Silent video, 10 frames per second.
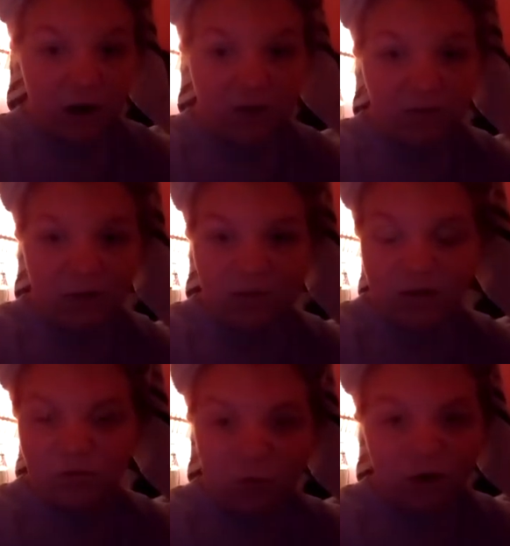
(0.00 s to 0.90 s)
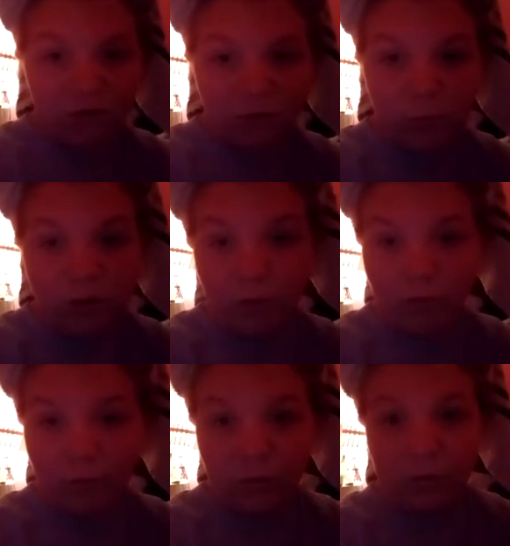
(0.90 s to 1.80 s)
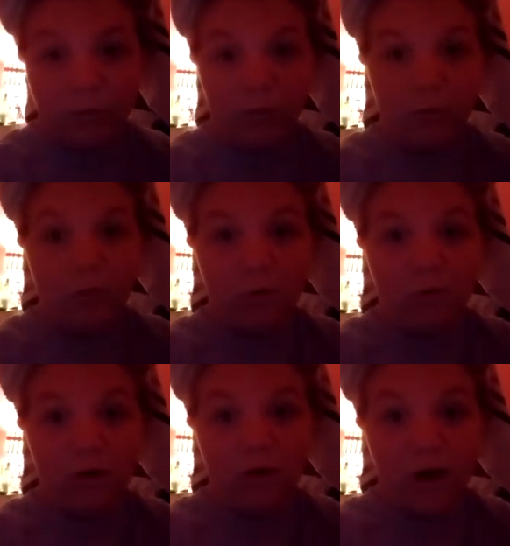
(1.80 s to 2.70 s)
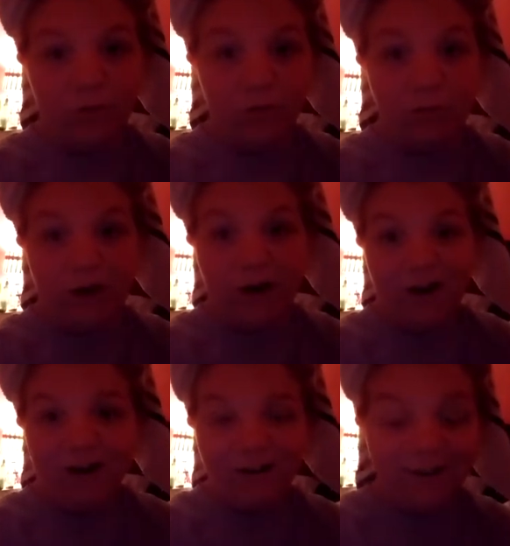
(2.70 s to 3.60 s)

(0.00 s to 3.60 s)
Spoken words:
high-five me, do whatever you want, as long as it's appropriate, I swear.